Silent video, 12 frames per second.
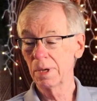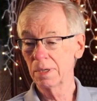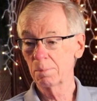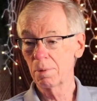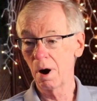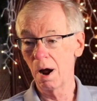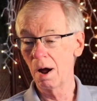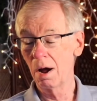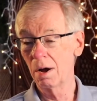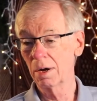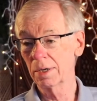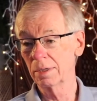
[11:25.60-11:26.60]
to
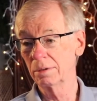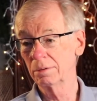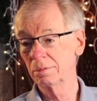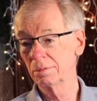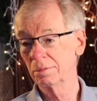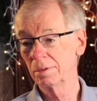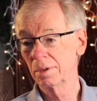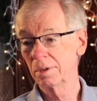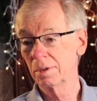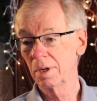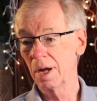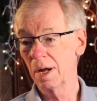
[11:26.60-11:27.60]
Prague and
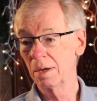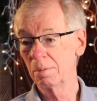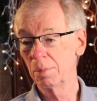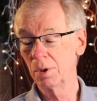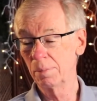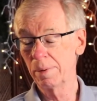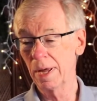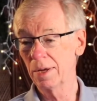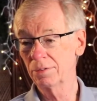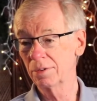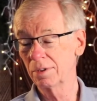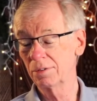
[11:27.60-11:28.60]

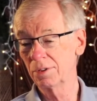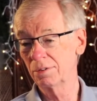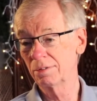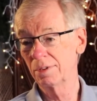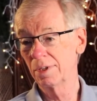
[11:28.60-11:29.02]
Budapest, and it's just